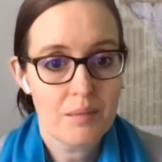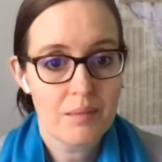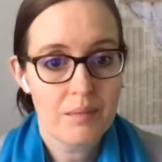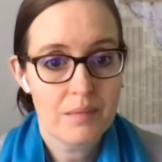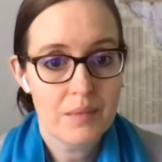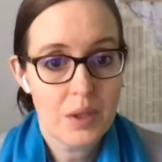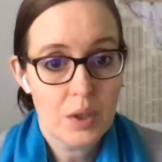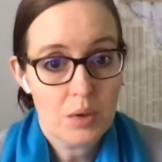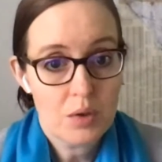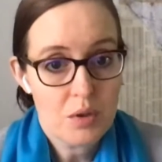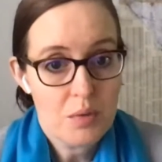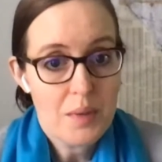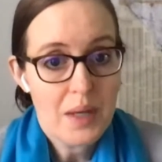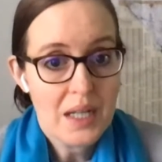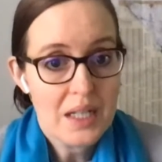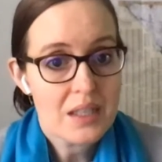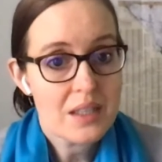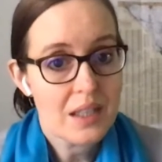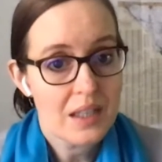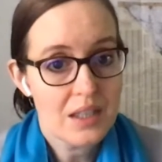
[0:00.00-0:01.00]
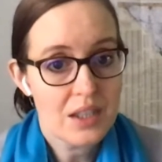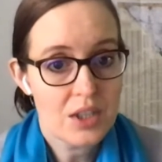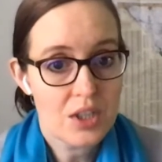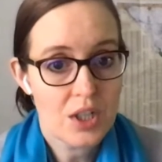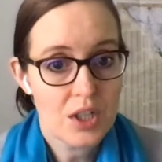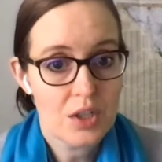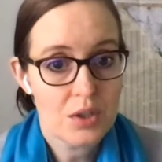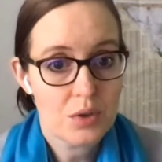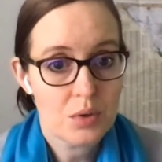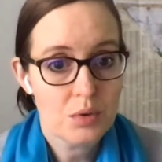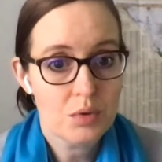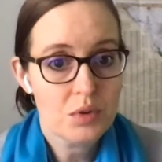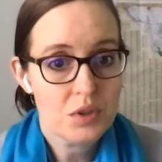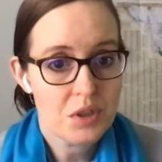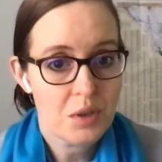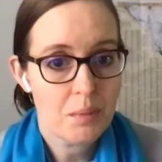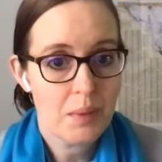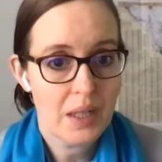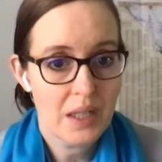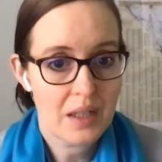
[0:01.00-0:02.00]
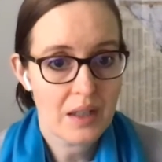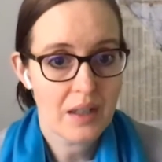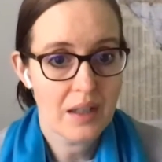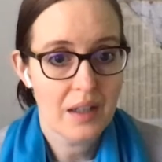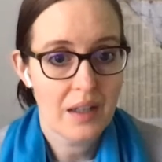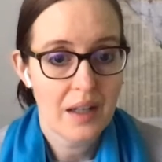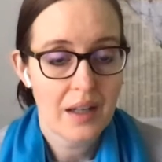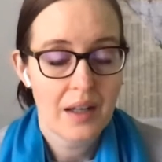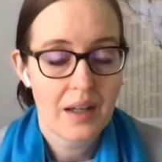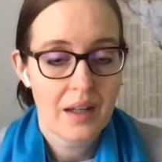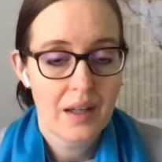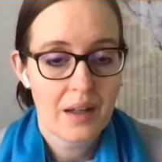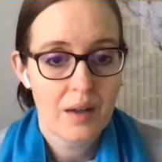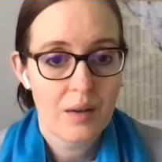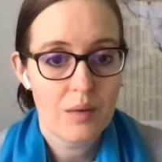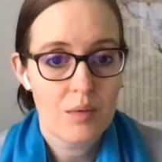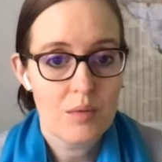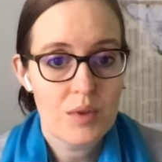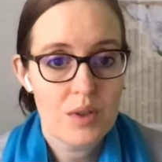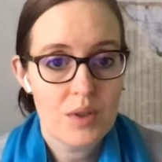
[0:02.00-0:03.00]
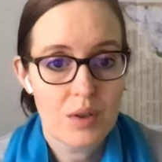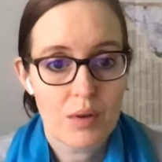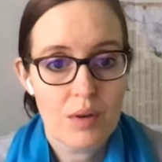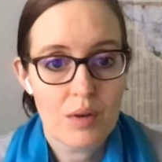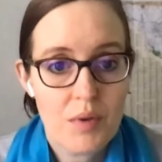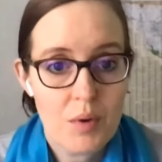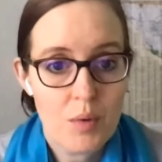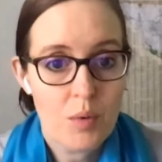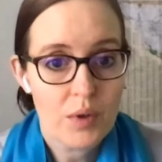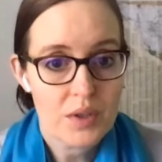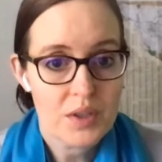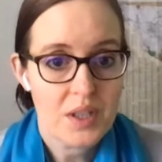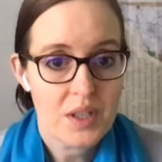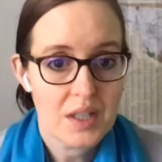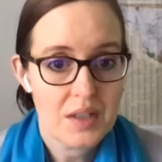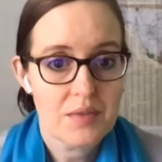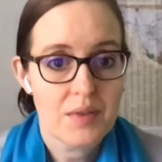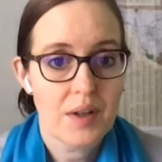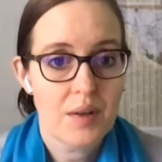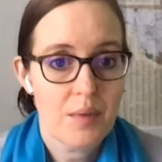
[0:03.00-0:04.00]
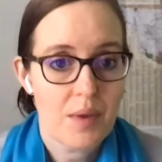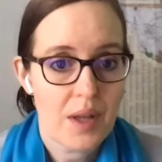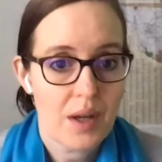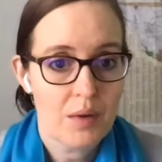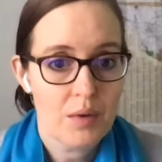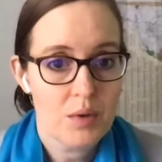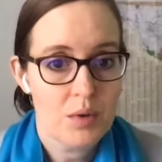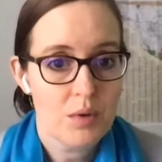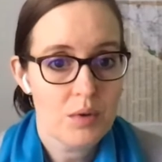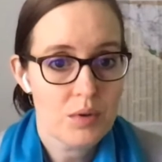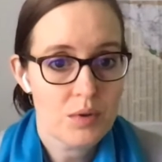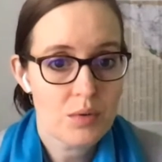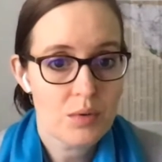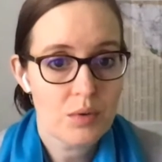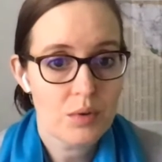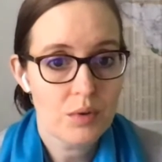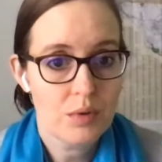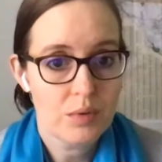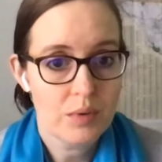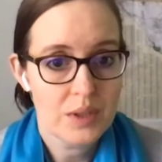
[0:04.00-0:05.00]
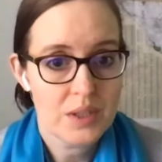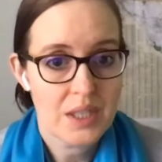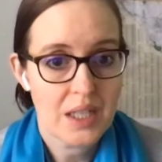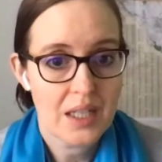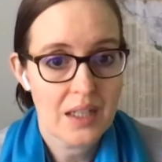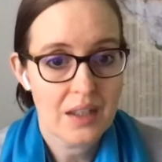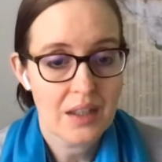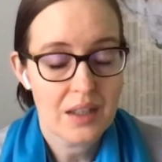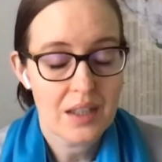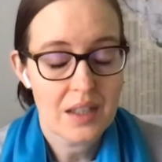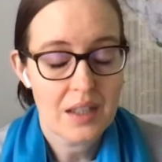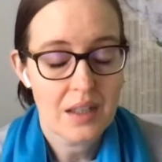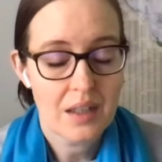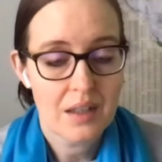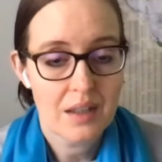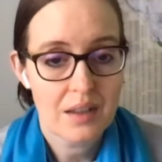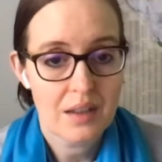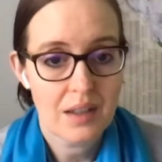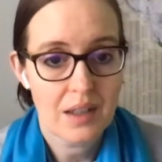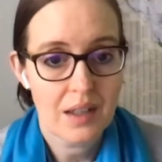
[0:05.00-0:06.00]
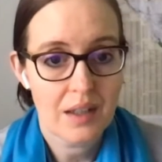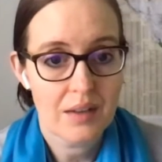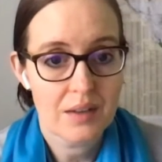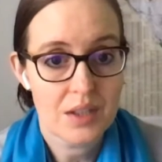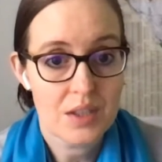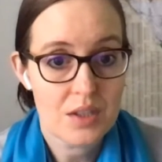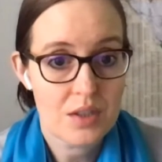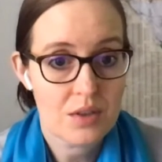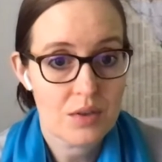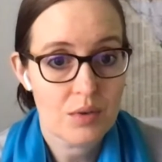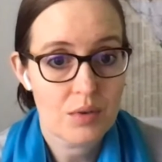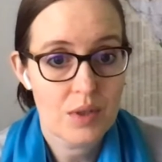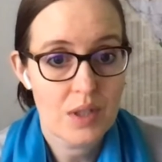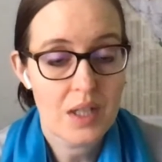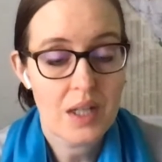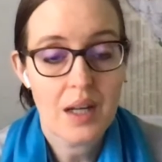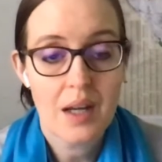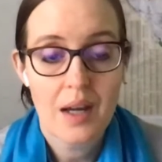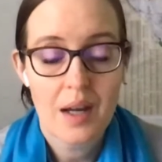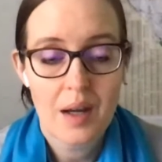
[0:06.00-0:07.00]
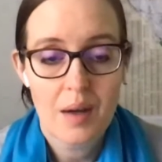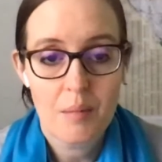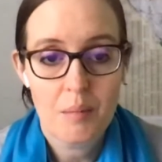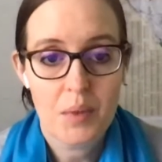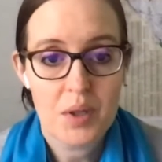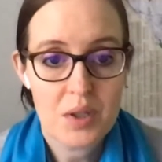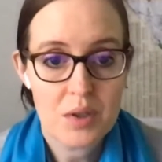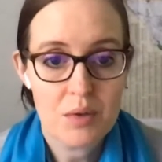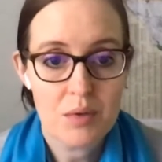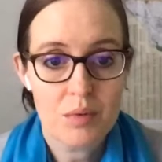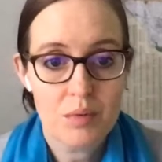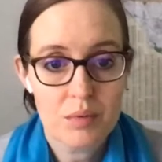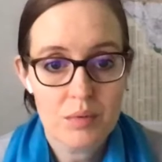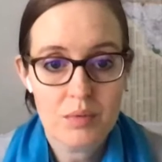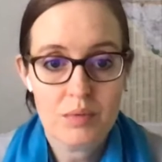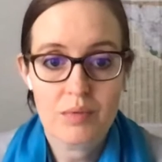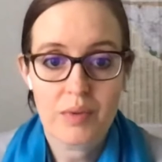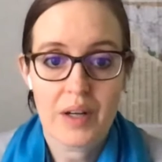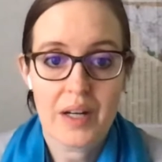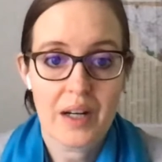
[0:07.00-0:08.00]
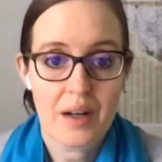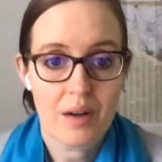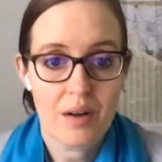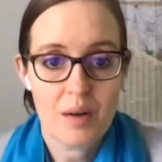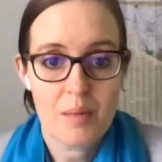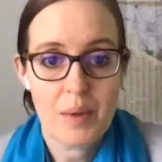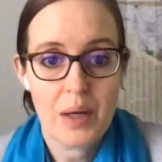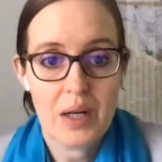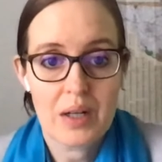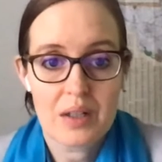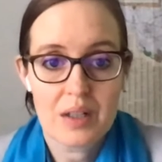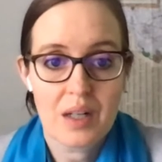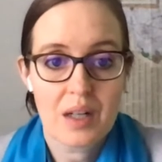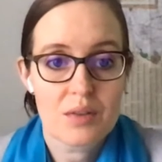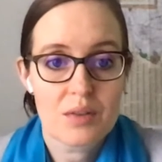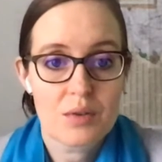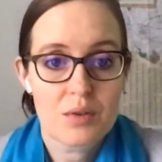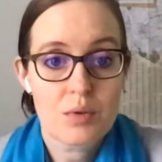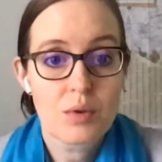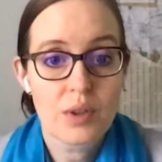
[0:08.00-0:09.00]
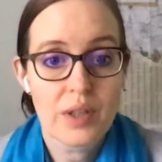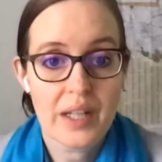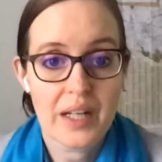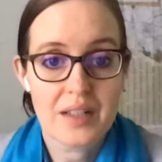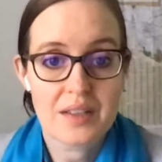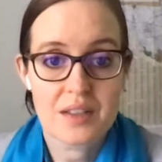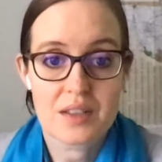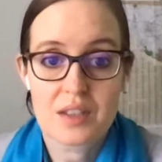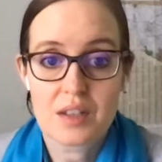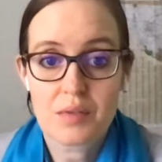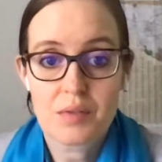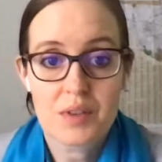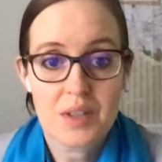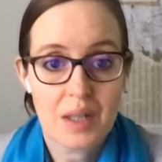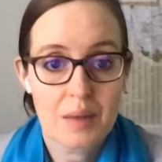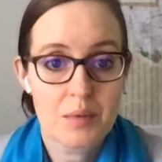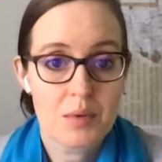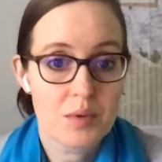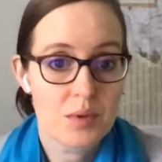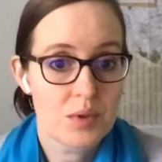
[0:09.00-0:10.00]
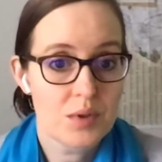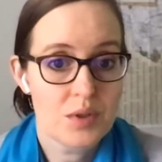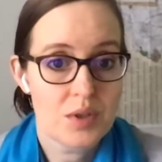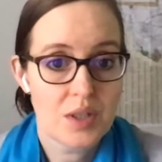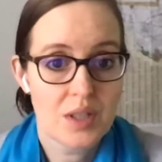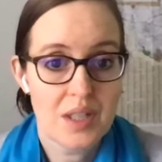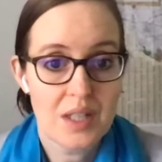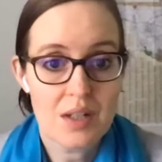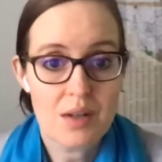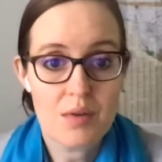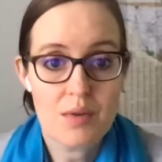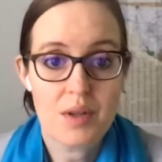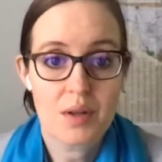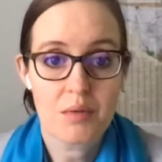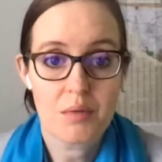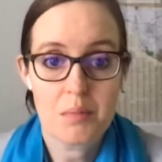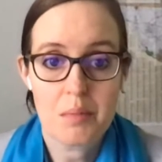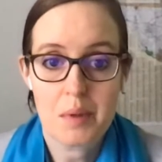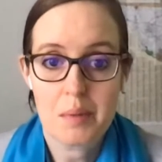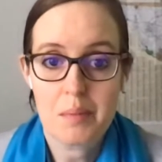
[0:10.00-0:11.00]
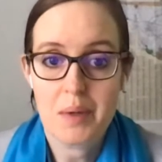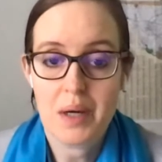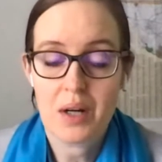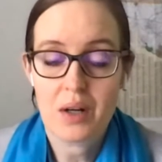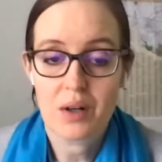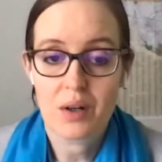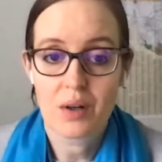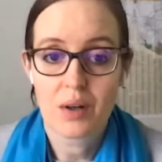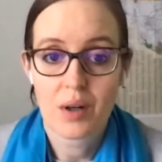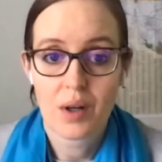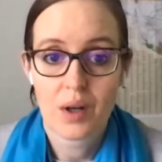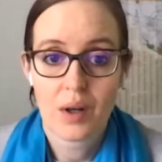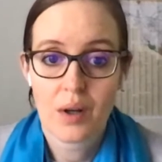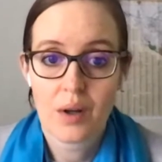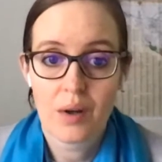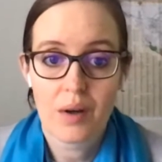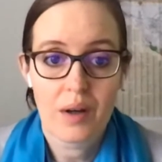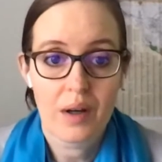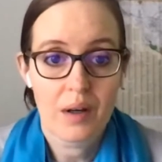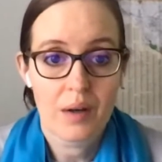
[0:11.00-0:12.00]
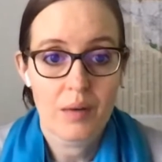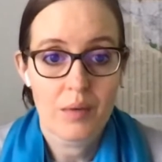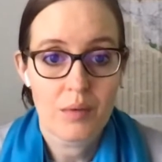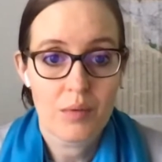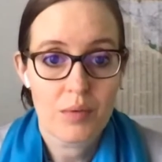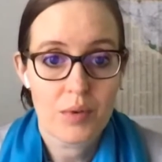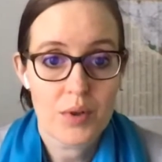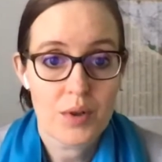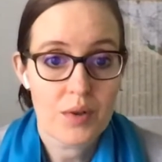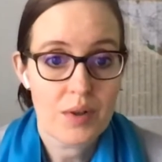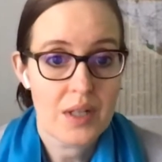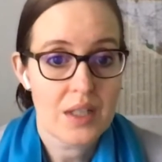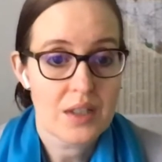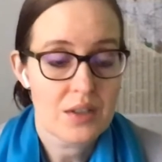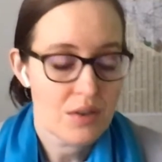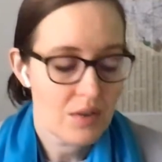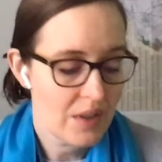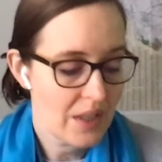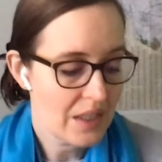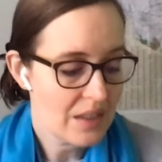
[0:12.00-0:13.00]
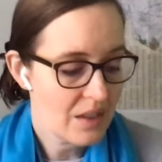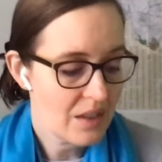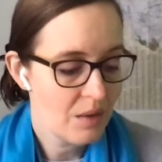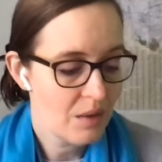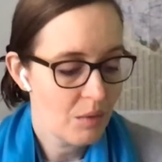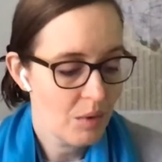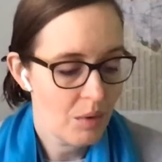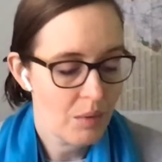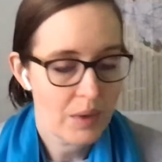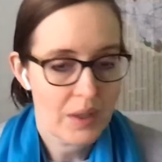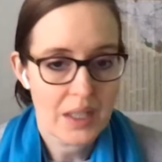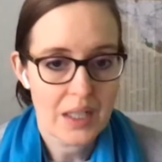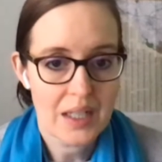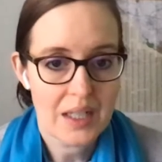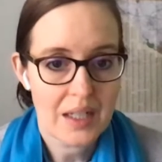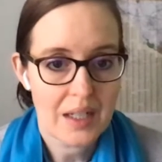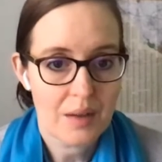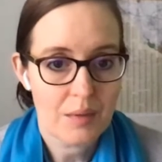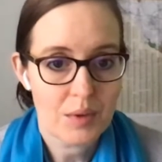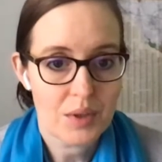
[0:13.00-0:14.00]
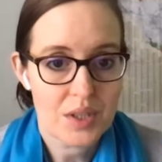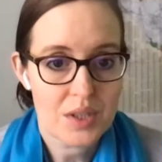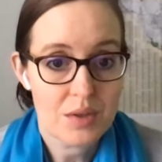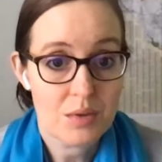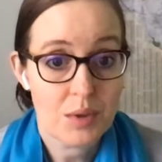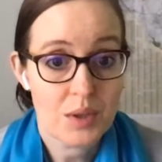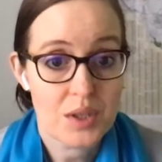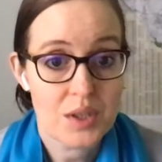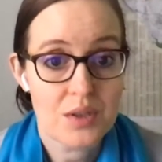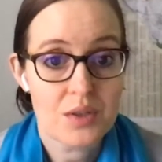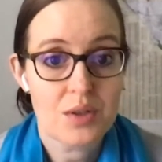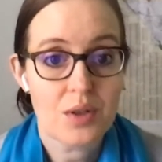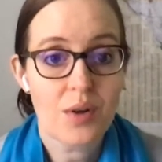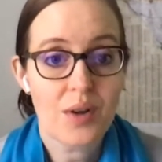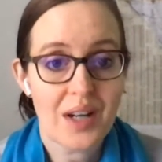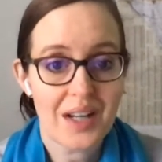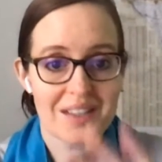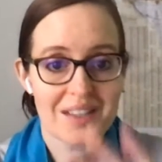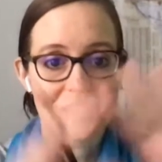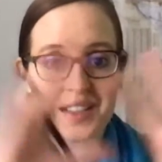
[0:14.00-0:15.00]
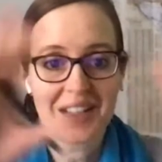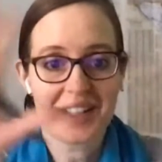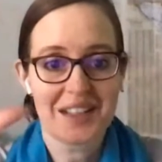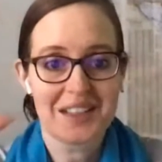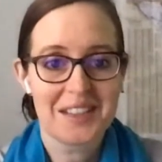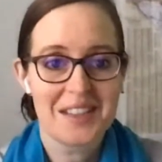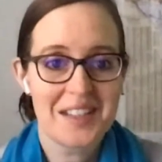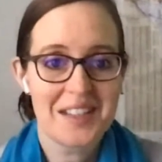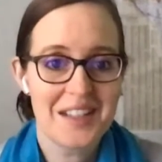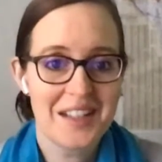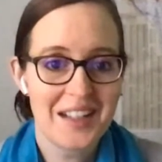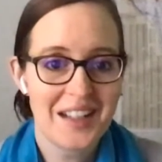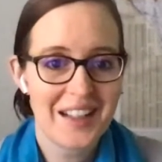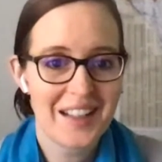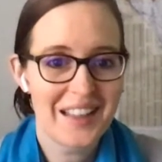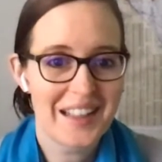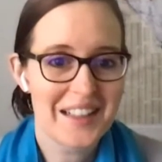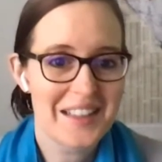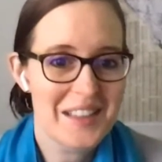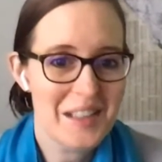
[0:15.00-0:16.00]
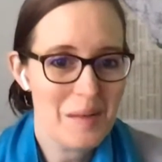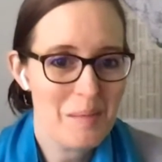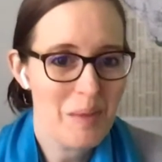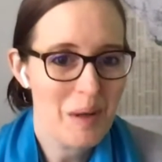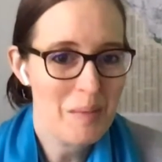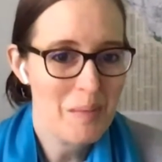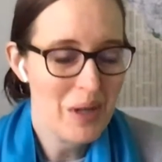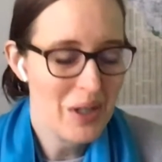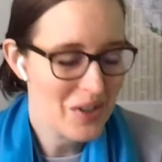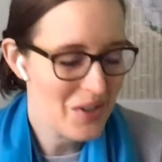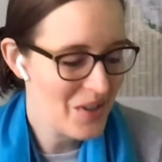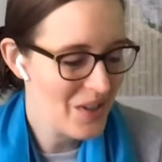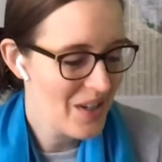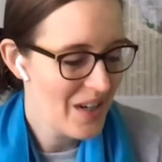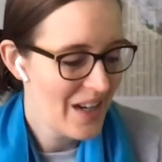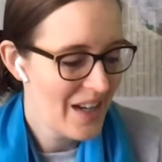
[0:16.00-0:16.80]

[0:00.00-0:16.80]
You may decide to change schools depending on, if you weren't satisfied with how your school was handling distance learning, but you find out about a school that has a different type of solution that you think would be better for your kids. So that's kind of what we're getting at with these questions. Okay, so that is the big picture.